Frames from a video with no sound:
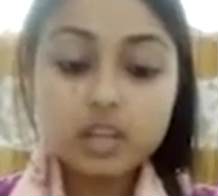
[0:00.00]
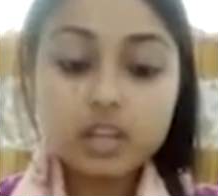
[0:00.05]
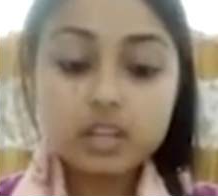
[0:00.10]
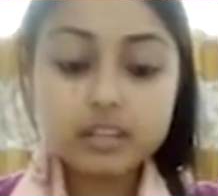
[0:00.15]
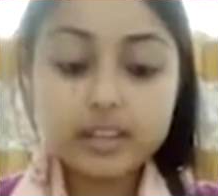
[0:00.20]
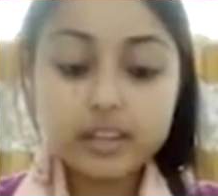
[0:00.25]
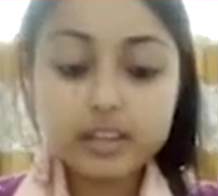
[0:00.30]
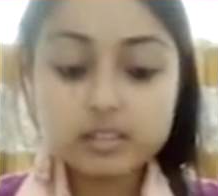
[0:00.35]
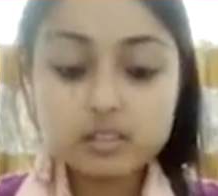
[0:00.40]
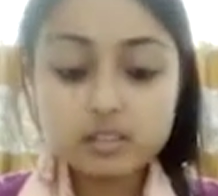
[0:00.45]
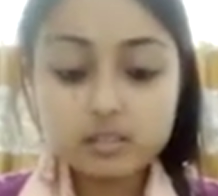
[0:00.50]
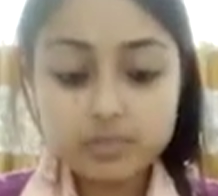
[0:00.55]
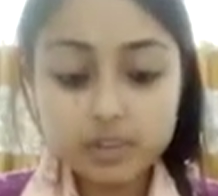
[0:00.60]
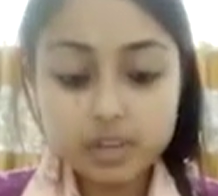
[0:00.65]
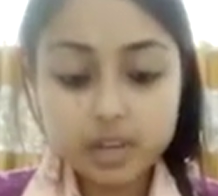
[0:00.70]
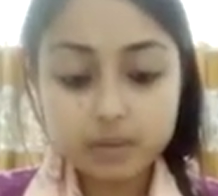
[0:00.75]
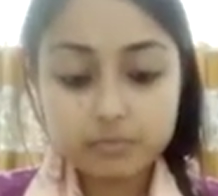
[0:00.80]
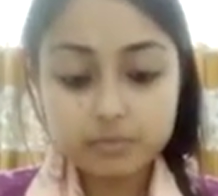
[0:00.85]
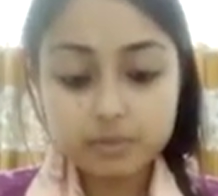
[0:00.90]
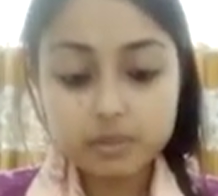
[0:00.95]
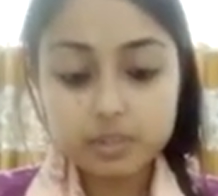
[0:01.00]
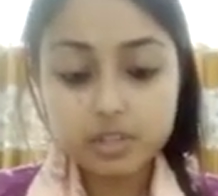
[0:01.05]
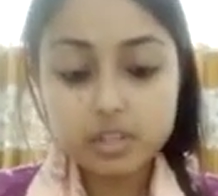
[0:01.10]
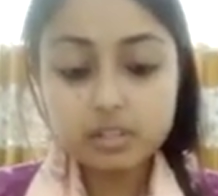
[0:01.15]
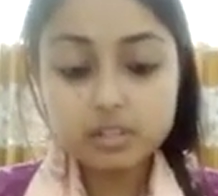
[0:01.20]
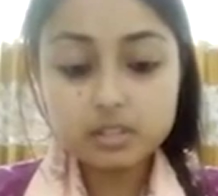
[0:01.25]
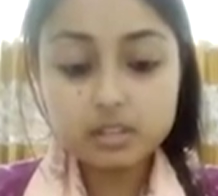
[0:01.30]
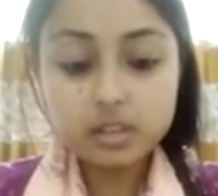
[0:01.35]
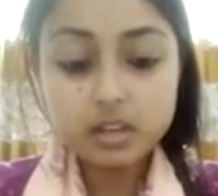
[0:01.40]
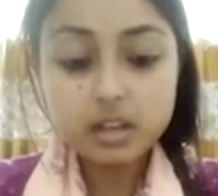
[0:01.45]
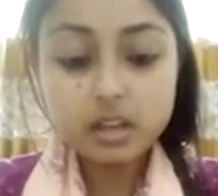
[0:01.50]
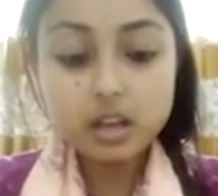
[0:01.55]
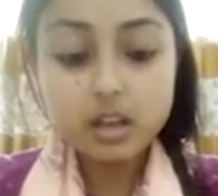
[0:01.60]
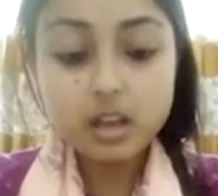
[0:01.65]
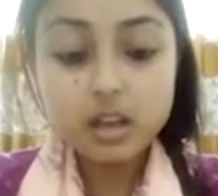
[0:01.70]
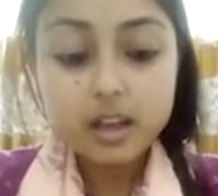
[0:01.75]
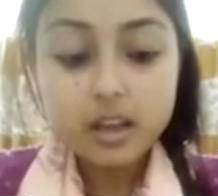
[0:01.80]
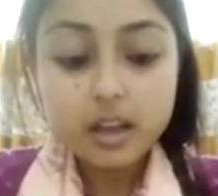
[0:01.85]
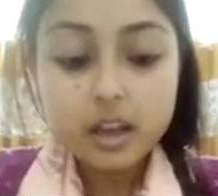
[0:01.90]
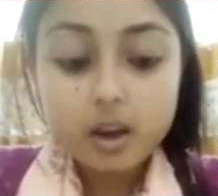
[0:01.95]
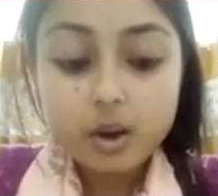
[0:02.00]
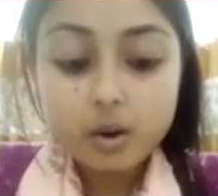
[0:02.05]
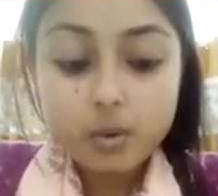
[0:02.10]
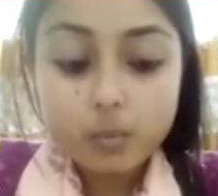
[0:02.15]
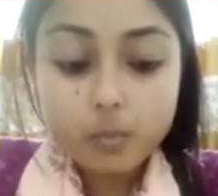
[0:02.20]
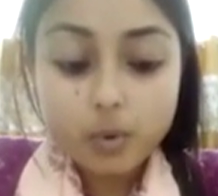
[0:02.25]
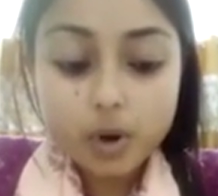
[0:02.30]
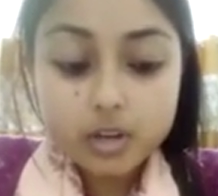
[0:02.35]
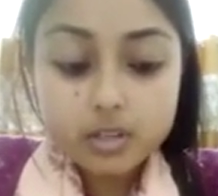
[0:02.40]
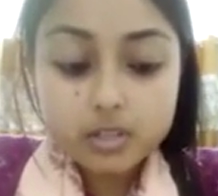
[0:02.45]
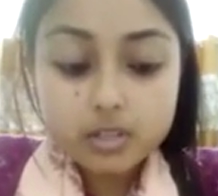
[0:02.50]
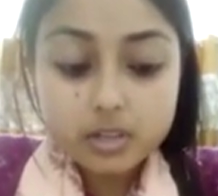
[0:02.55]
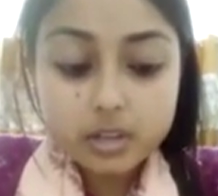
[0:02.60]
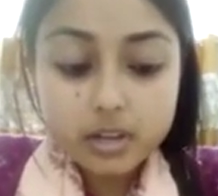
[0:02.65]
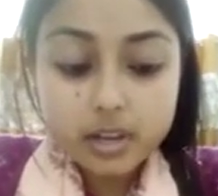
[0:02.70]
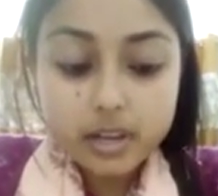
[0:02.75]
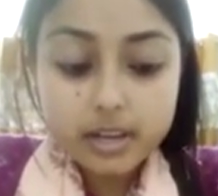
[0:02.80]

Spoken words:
Next we come to this. What